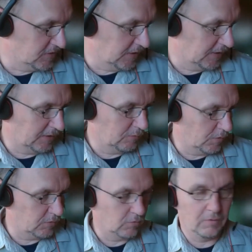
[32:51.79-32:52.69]
dealing
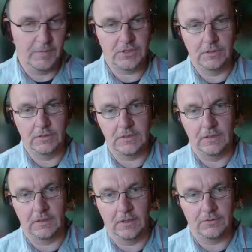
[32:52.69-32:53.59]
with your emissions in
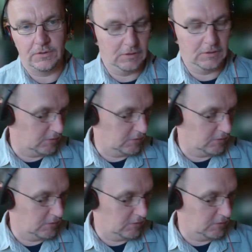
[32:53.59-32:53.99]
the country